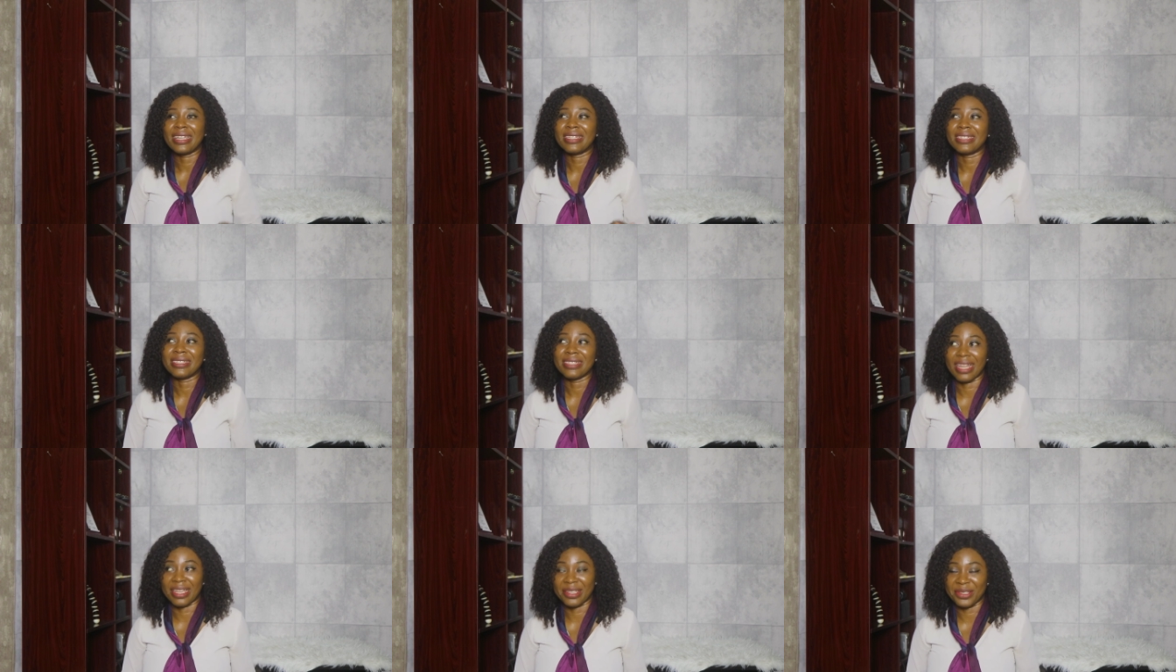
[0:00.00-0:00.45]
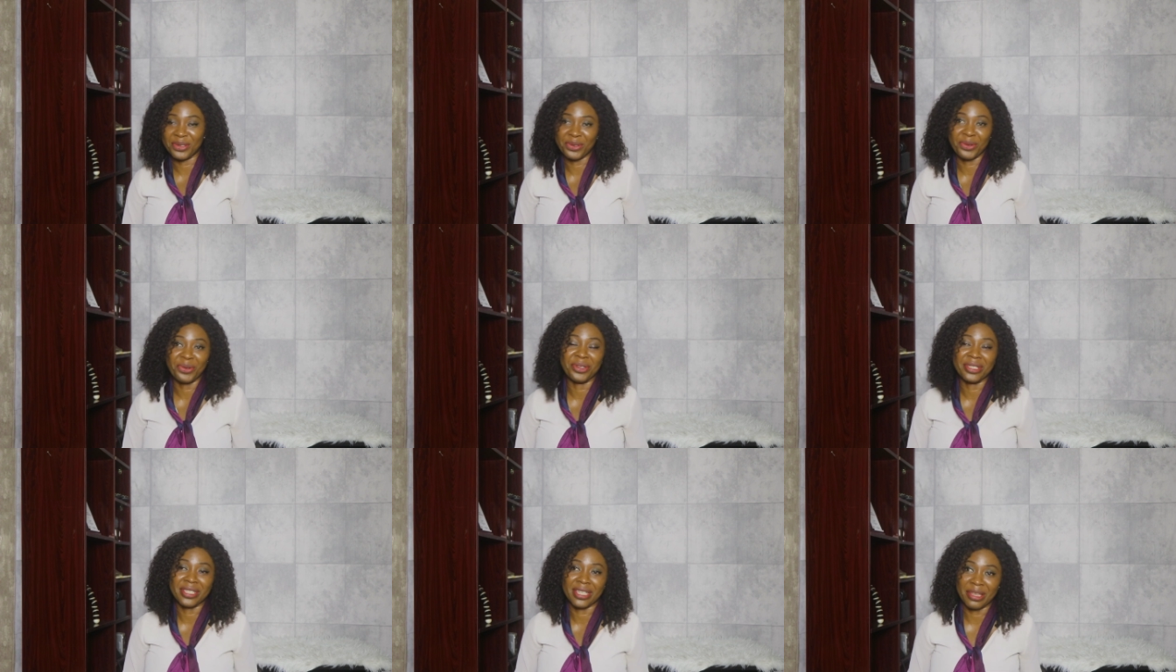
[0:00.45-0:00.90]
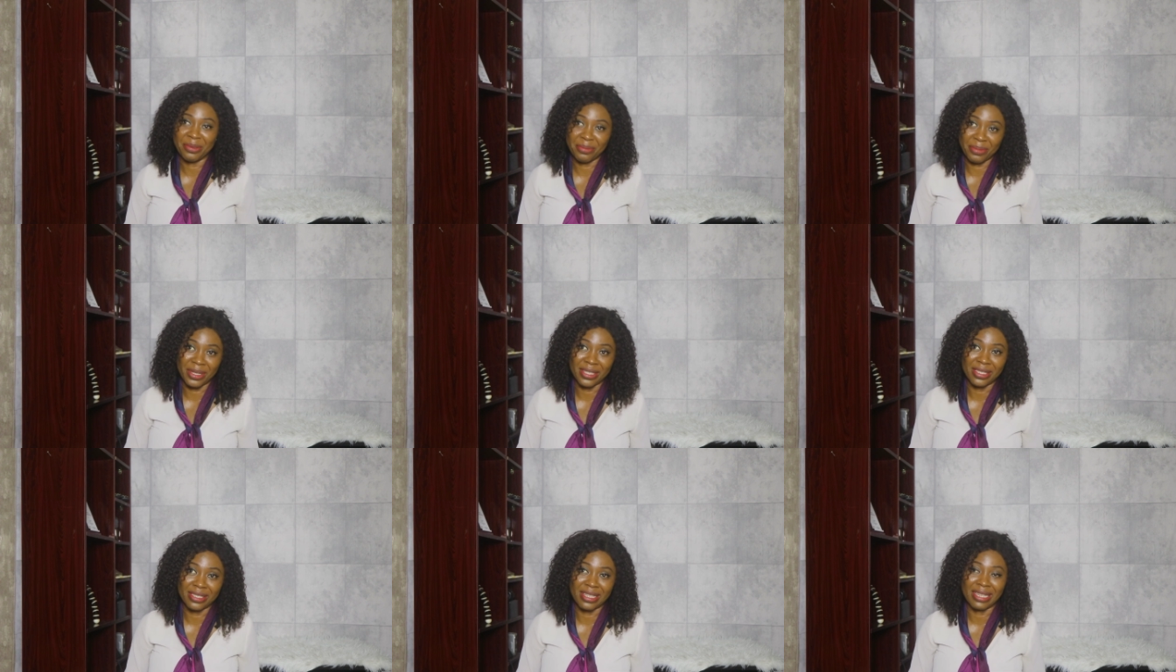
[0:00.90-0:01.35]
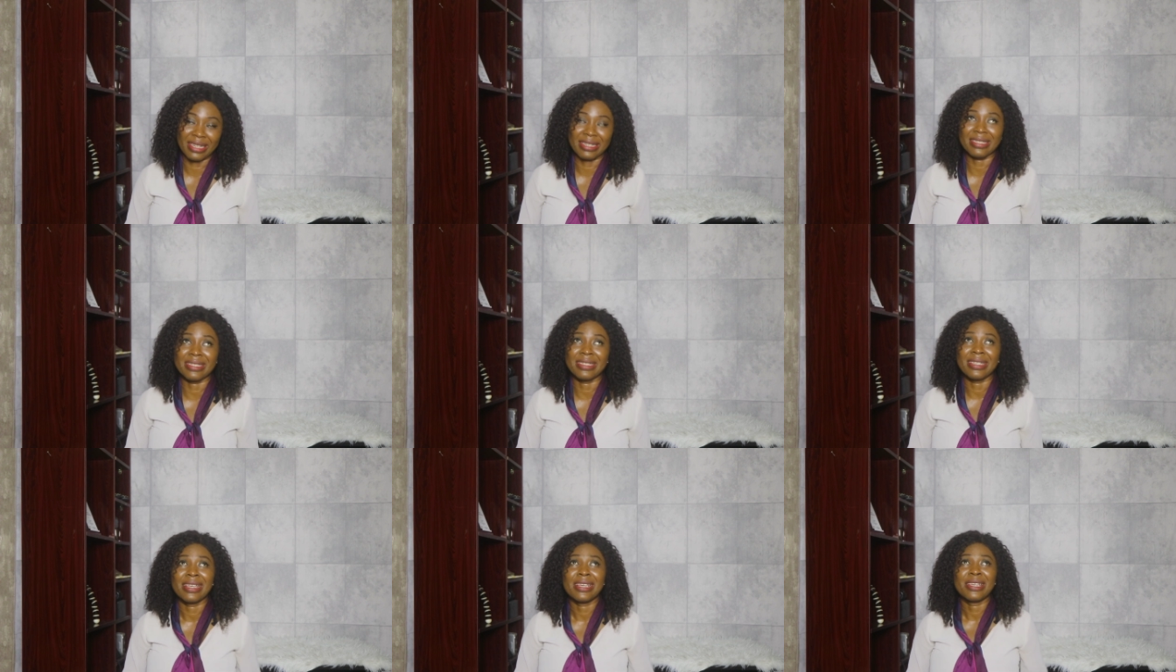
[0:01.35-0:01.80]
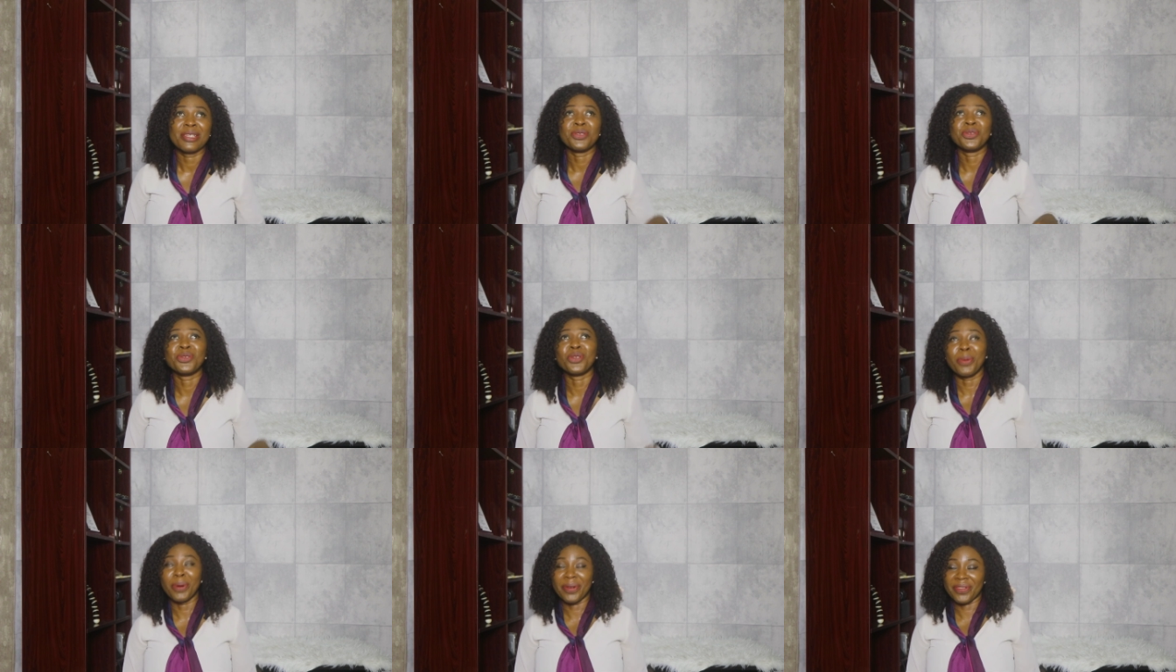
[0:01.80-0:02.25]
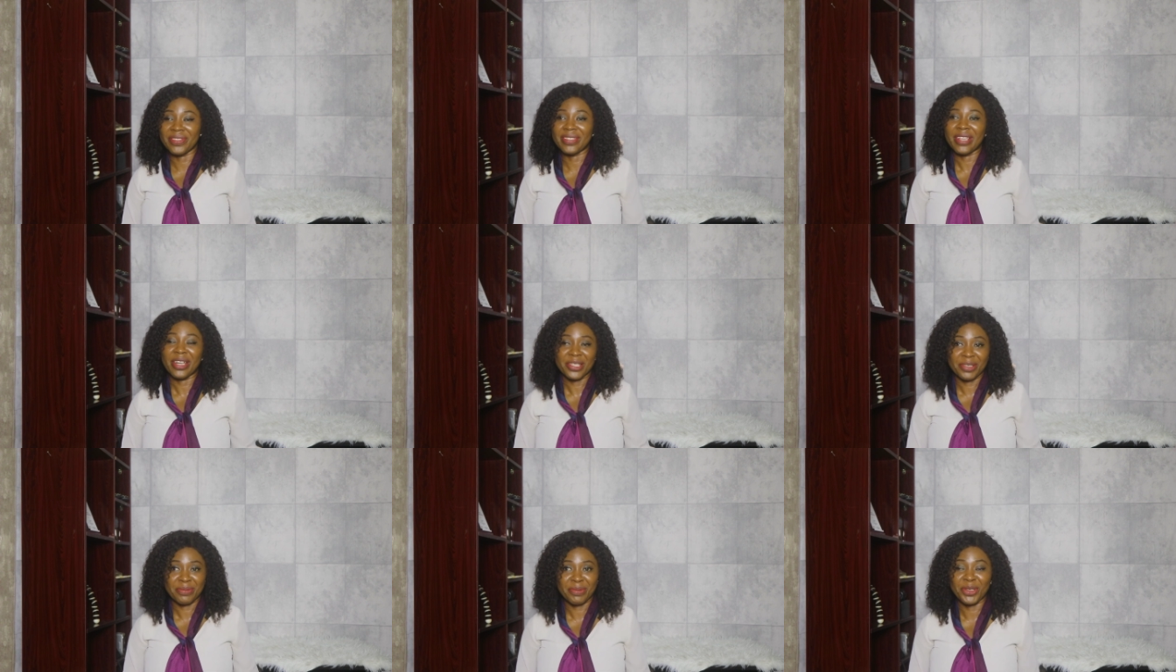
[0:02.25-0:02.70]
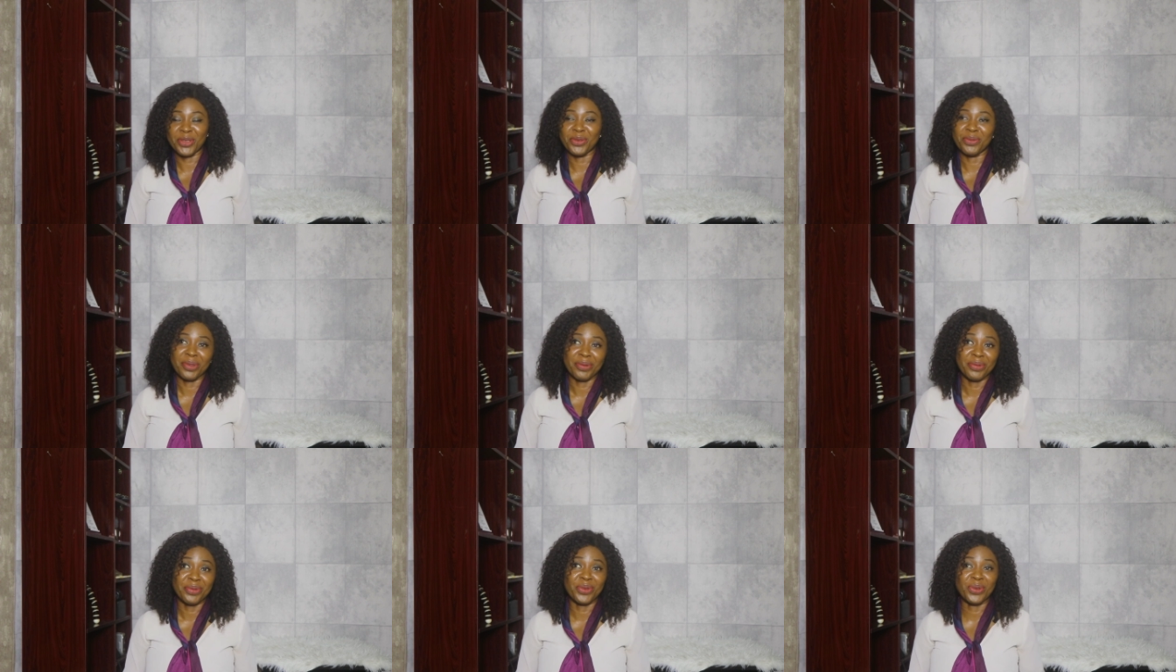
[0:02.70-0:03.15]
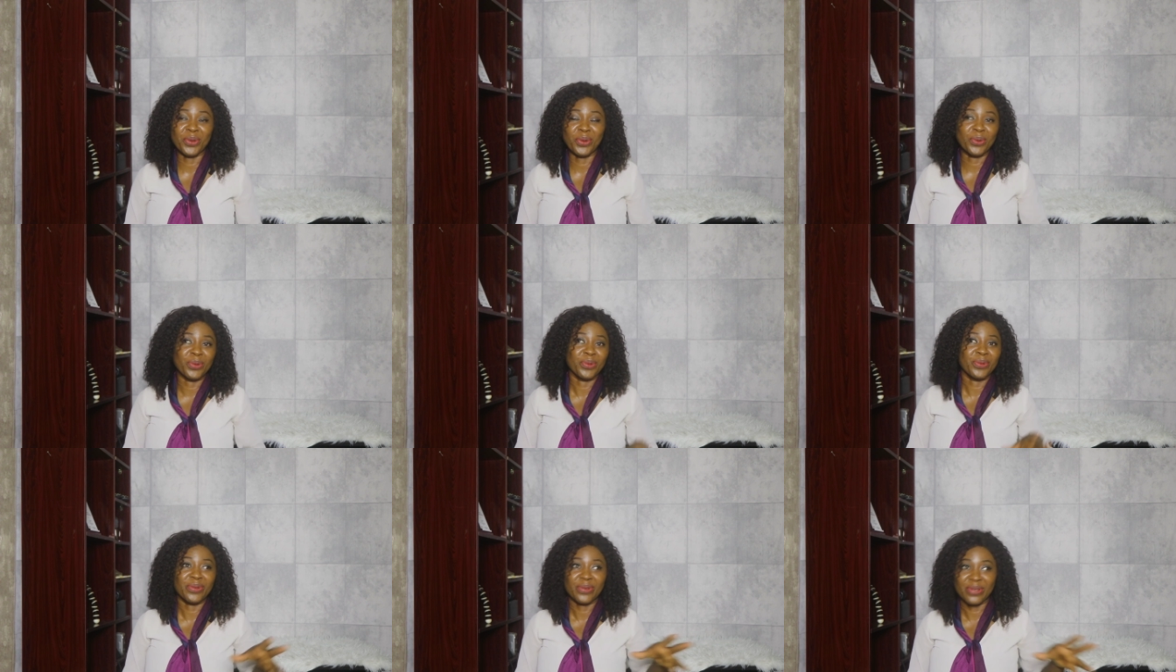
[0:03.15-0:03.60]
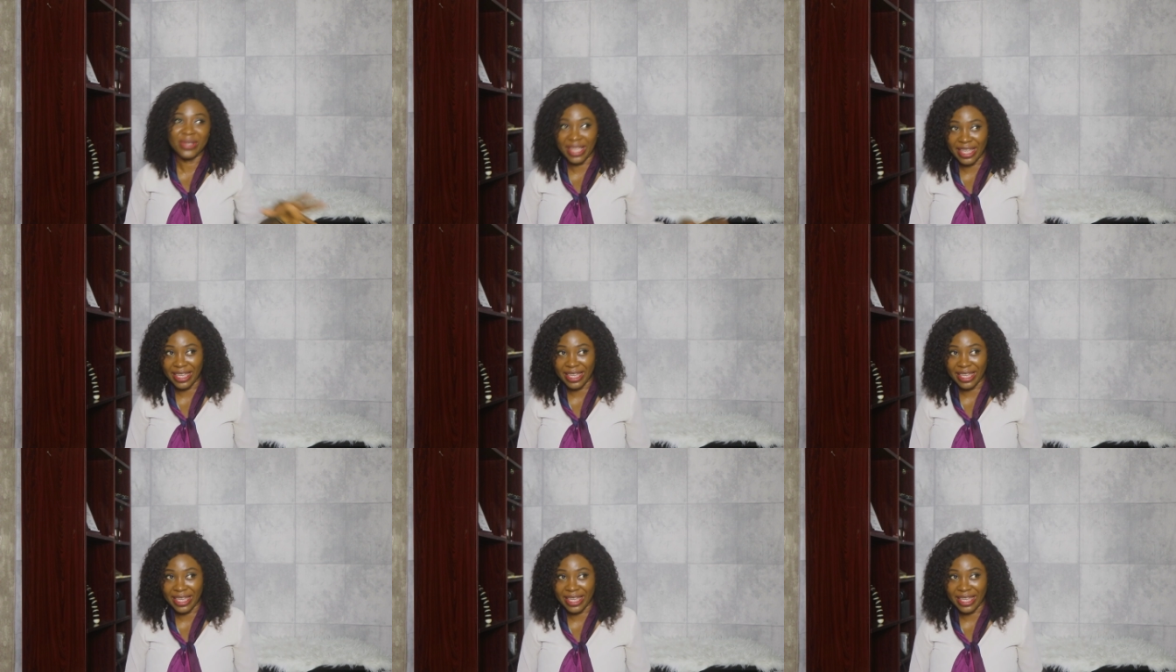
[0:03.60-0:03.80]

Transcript: night storytelling party that some of these housemates will be able to